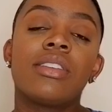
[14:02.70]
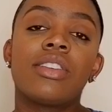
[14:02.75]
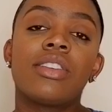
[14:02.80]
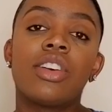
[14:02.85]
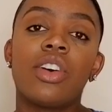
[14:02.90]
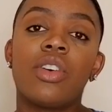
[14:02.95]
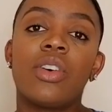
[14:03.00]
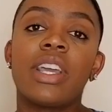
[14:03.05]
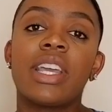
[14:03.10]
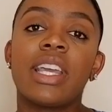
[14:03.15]

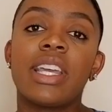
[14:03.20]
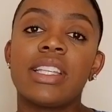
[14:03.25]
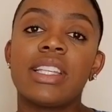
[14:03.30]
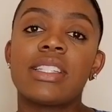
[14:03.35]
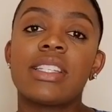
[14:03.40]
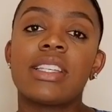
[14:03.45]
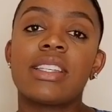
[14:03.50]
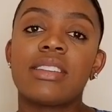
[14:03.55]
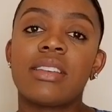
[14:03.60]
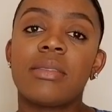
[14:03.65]
going
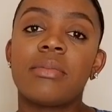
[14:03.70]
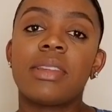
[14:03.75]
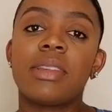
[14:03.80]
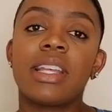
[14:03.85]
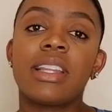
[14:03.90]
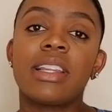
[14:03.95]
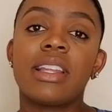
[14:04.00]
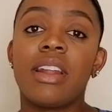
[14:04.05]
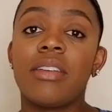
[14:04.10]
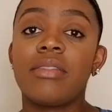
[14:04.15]
into
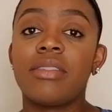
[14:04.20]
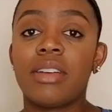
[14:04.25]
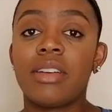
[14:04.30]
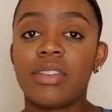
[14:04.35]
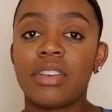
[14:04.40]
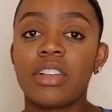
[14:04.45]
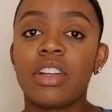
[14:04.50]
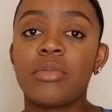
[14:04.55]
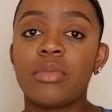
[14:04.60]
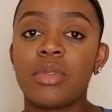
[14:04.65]
something that I've
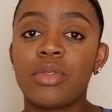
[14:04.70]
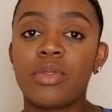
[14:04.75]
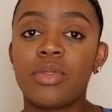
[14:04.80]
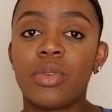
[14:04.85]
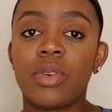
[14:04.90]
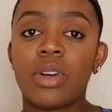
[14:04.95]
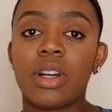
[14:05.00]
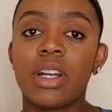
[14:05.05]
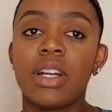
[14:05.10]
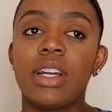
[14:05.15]
never done
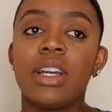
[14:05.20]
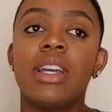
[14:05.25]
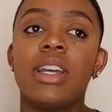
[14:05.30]
before.